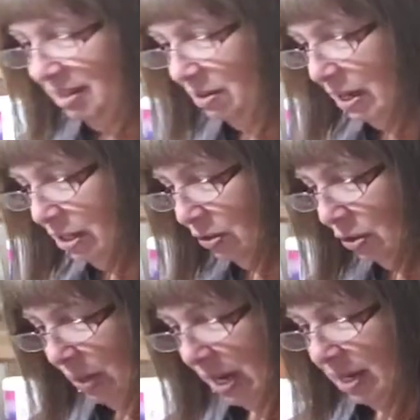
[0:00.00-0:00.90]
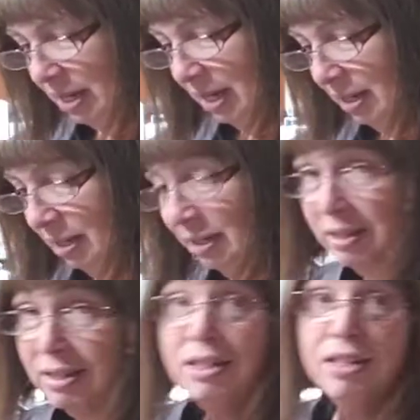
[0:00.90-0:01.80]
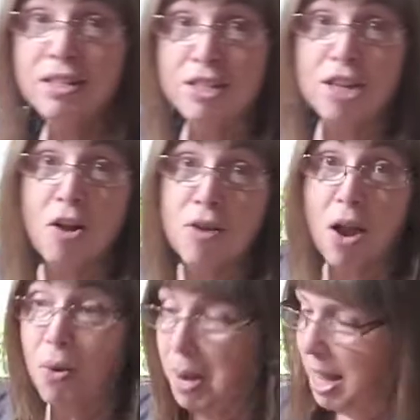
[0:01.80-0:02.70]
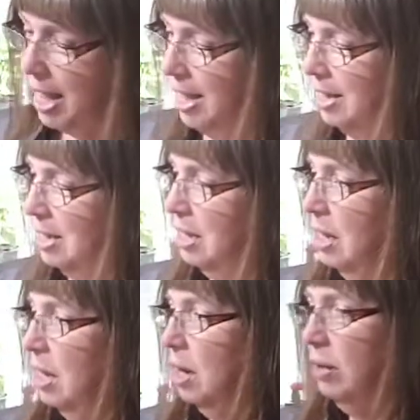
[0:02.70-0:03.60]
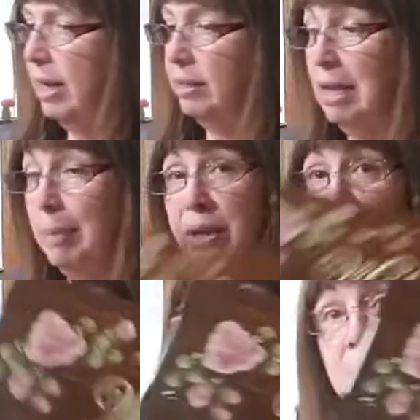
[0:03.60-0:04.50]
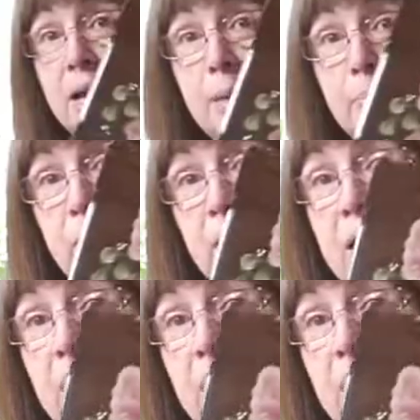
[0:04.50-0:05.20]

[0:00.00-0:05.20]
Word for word: All right, don't go away, honey. Don't go away. Okay, so I picked this up,